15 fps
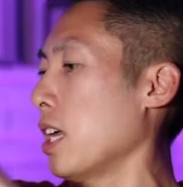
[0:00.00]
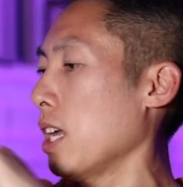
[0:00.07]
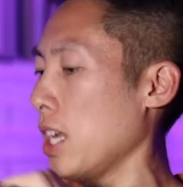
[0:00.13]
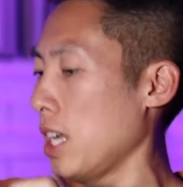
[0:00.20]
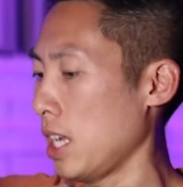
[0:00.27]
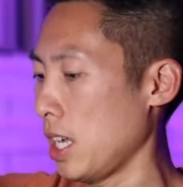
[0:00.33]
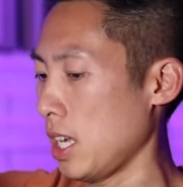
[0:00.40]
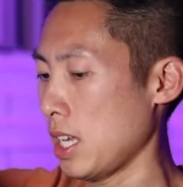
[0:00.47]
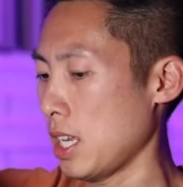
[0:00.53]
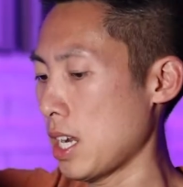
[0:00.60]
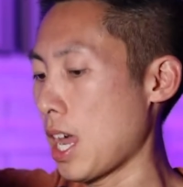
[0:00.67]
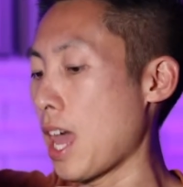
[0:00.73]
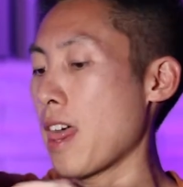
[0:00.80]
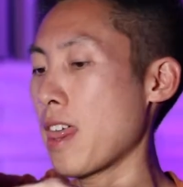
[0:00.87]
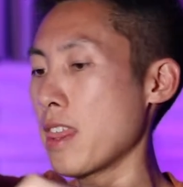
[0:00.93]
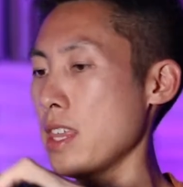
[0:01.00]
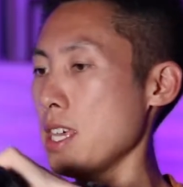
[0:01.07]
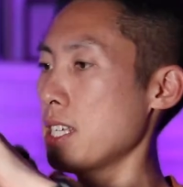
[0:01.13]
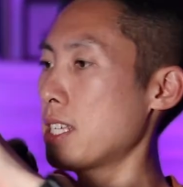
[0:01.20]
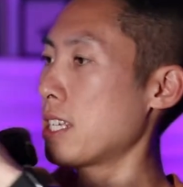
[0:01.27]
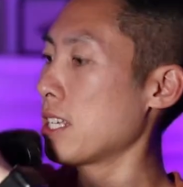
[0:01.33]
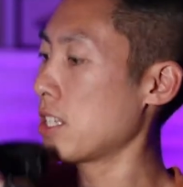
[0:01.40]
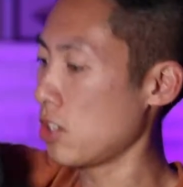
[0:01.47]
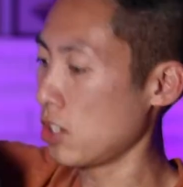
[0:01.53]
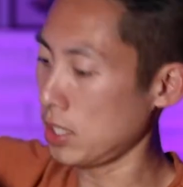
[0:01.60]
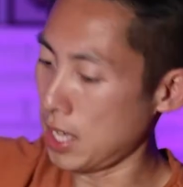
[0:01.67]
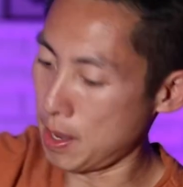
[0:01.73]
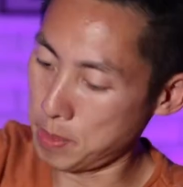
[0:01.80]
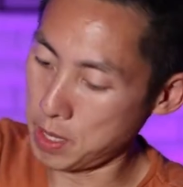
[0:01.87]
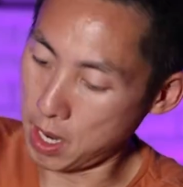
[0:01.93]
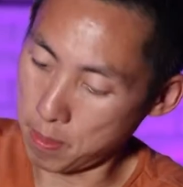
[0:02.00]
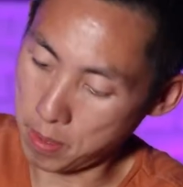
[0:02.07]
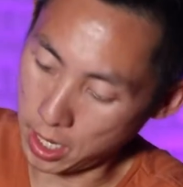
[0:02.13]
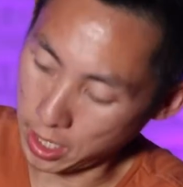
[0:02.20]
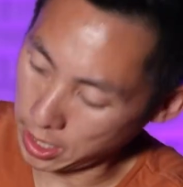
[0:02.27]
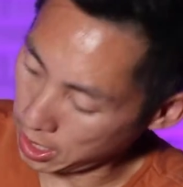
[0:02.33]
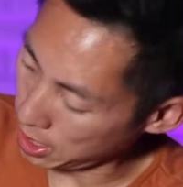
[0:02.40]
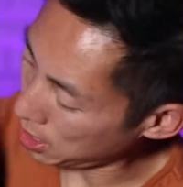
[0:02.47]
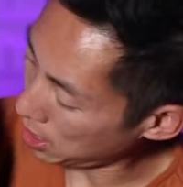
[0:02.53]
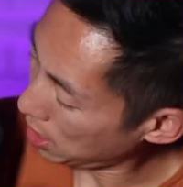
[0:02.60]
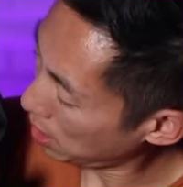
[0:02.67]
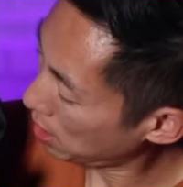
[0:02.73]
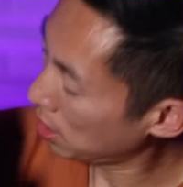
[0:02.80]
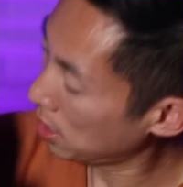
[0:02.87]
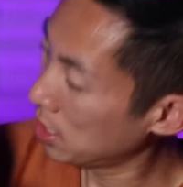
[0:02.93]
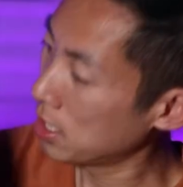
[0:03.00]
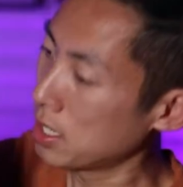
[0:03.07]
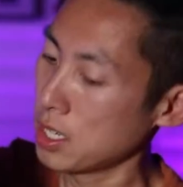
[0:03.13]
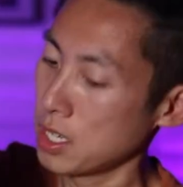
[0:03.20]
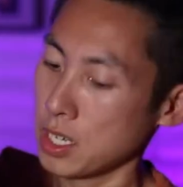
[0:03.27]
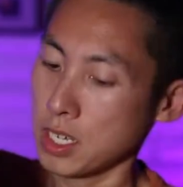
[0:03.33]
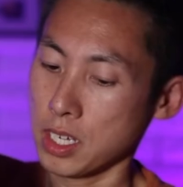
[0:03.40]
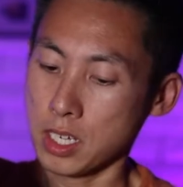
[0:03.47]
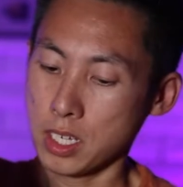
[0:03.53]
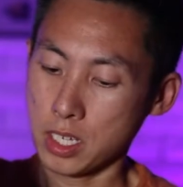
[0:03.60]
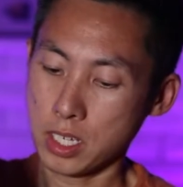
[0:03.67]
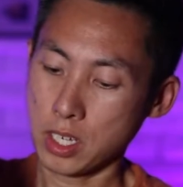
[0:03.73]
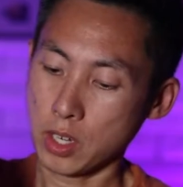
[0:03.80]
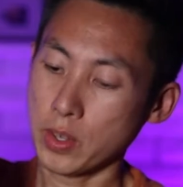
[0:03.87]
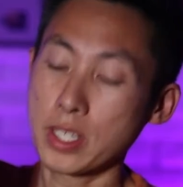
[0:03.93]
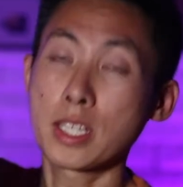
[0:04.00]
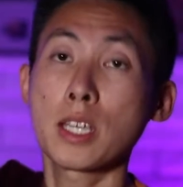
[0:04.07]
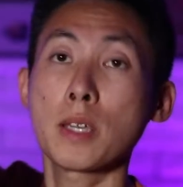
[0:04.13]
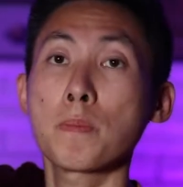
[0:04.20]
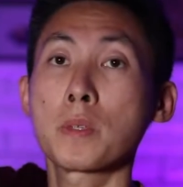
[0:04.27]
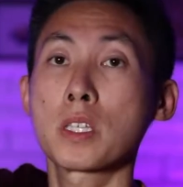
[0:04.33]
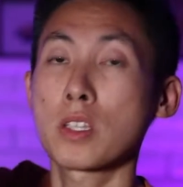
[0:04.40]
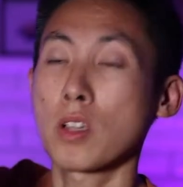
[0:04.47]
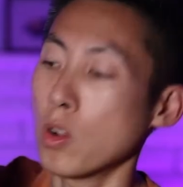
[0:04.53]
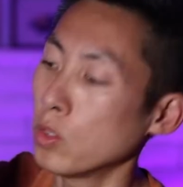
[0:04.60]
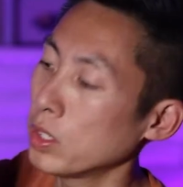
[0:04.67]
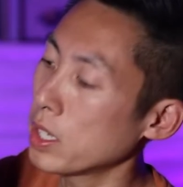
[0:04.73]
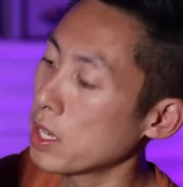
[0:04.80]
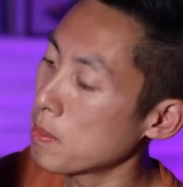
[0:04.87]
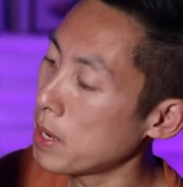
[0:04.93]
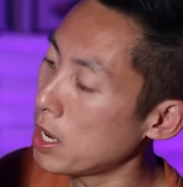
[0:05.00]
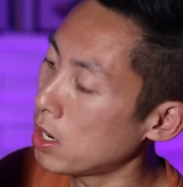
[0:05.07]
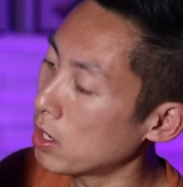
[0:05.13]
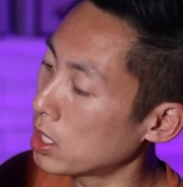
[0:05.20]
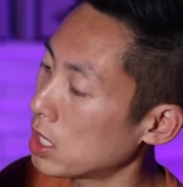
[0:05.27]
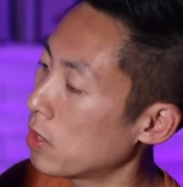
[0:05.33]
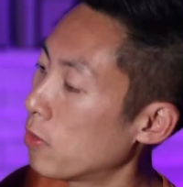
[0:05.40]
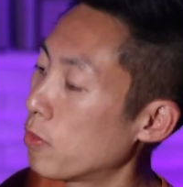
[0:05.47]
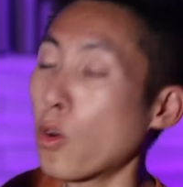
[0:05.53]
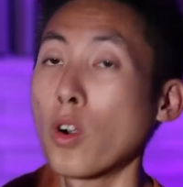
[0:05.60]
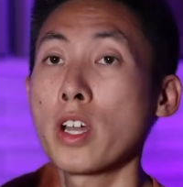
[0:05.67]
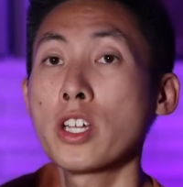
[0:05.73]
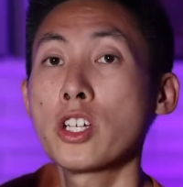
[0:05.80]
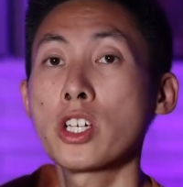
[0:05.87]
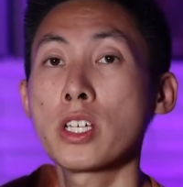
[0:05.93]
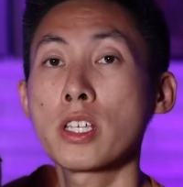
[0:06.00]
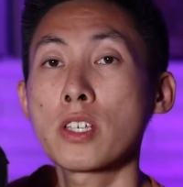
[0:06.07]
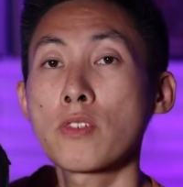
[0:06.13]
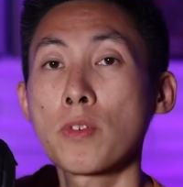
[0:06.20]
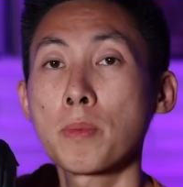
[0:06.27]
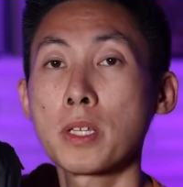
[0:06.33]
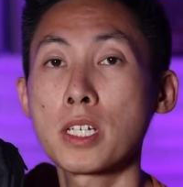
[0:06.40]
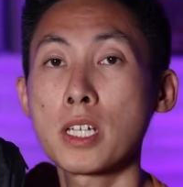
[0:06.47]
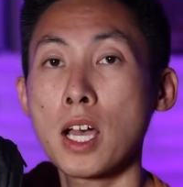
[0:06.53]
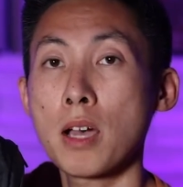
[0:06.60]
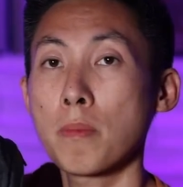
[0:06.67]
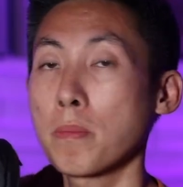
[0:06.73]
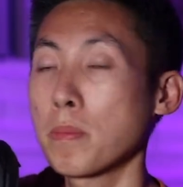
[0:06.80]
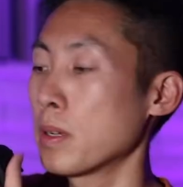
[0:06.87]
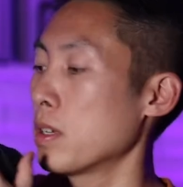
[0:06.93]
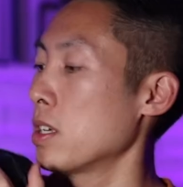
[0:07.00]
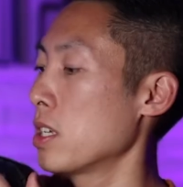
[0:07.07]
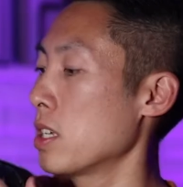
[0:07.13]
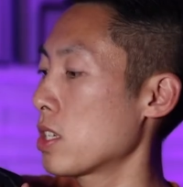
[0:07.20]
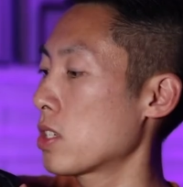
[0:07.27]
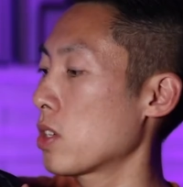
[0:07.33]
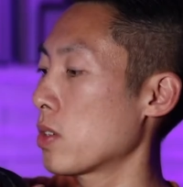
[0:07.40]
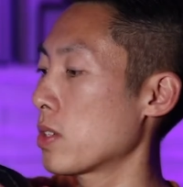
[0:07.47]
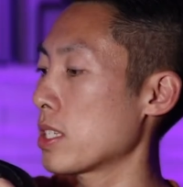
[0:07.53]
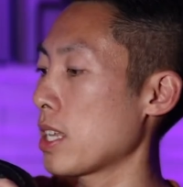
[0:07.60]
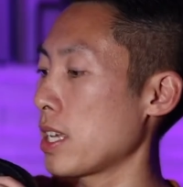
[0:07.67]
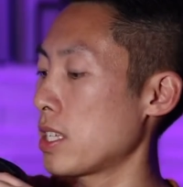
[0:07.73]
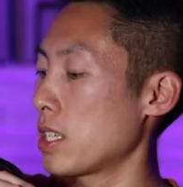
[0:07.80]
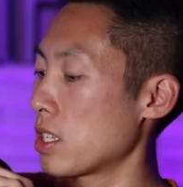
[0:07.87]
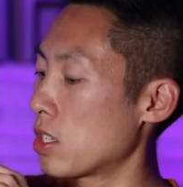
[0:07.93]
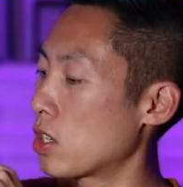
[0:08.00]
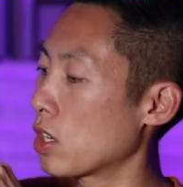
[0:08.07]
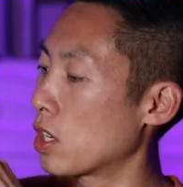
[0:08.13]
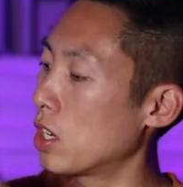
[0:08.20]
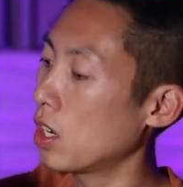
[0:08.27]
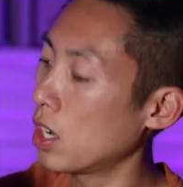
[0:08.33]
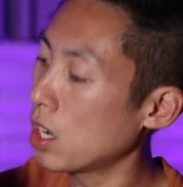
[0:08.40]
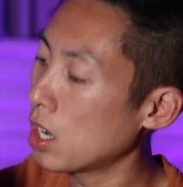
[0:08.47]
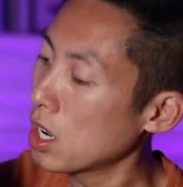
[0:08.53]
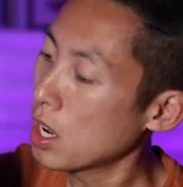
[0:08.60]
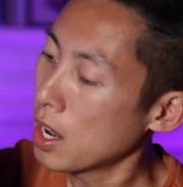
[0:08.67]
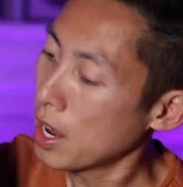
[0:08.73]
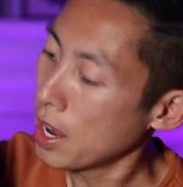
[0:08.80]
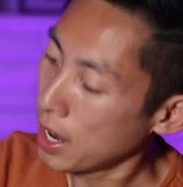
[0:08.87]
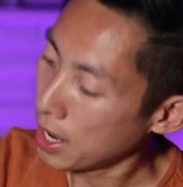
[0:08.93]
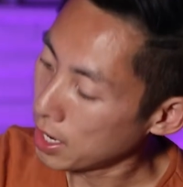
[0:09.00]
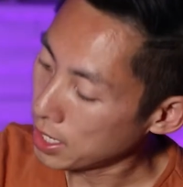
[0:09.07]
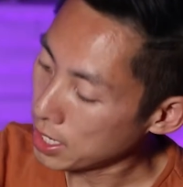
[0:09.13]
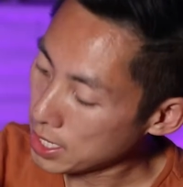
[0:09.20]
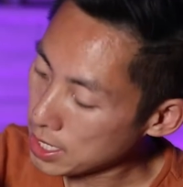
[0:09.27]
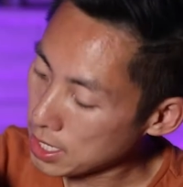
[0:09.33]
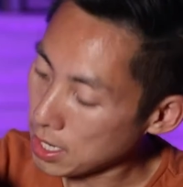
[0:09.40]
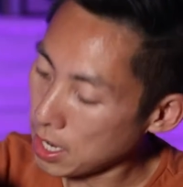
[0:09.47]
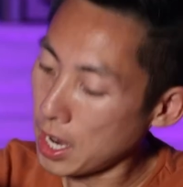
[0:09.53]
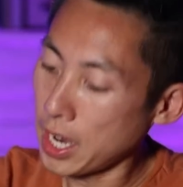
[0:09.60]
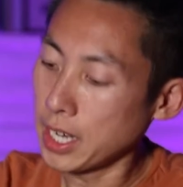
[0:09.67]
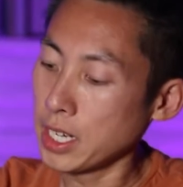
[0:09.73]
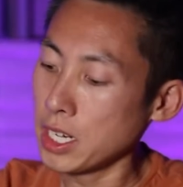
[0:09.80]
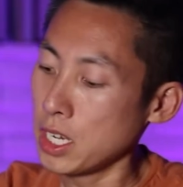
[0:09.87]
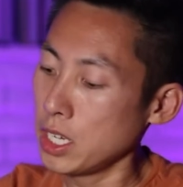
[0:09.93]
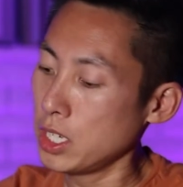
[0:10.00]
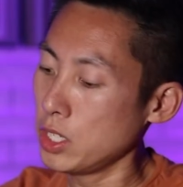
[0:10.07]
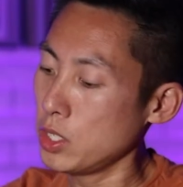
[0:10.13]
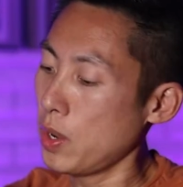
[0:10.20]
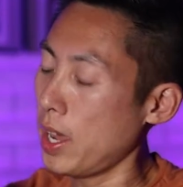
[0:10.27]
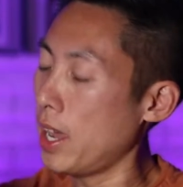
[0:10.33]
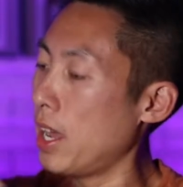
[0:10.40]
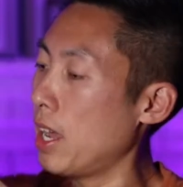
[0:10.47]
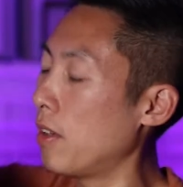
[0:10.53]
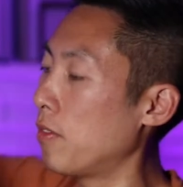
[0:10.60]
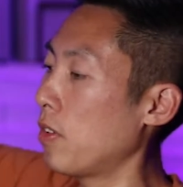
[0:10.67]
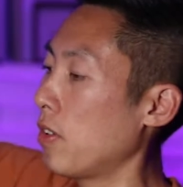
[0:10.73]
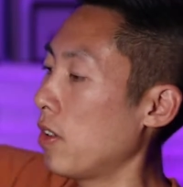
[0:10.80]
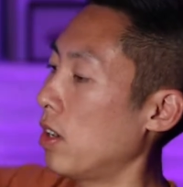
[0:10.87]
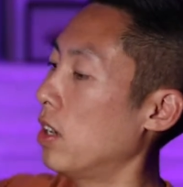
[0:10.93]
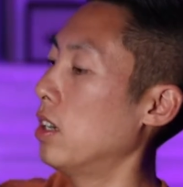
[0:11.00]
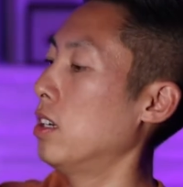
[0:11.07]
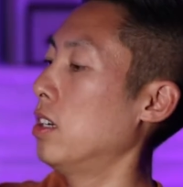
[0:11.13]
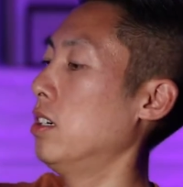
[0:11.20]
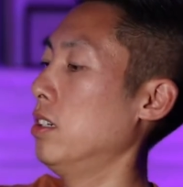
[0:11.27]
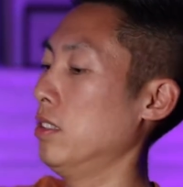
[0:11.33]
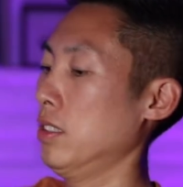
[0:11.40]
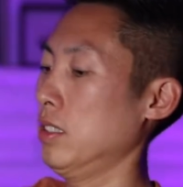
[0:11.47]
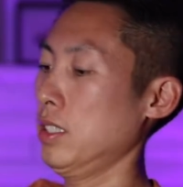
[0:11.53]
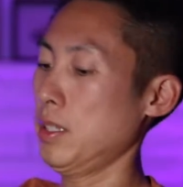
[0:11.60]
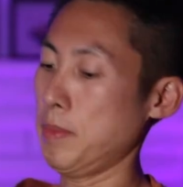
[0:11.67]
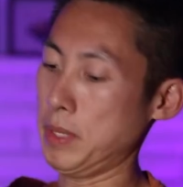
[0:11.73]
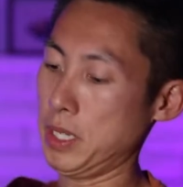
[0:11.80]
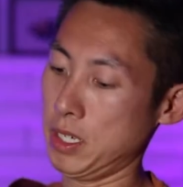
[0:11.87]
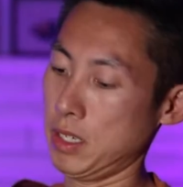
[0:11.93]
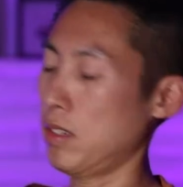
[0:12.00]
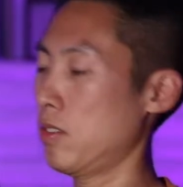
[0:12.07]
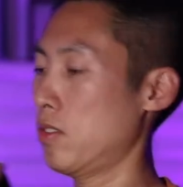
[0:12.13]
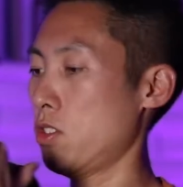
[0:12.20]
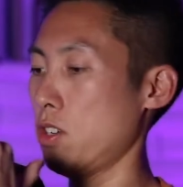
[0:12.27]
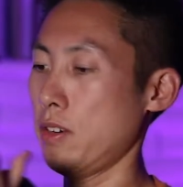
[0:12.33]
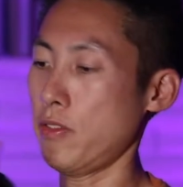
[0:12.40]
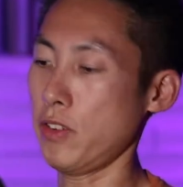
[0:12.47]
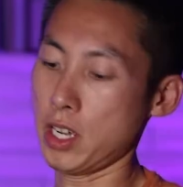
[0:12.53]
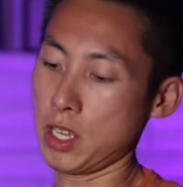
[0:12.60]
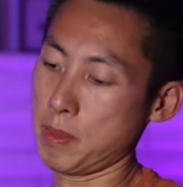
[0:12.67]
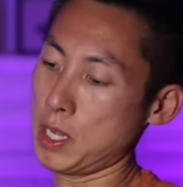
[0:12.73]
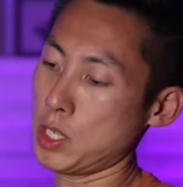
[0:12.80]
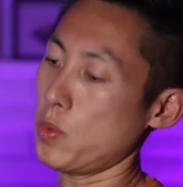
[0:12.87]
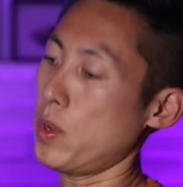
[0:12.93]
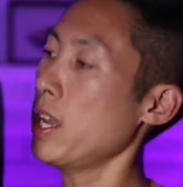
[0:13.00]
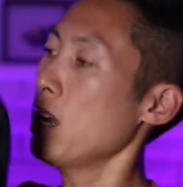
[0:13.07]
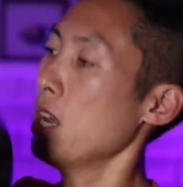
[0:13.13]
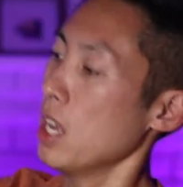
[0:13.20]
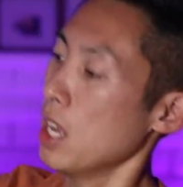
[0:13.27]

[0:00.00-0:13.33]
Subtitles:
And this is your laptop pocket. So it zips only about 4 inches from the top, so it's nice and secure. And inside you have, let me try to figure out the best way.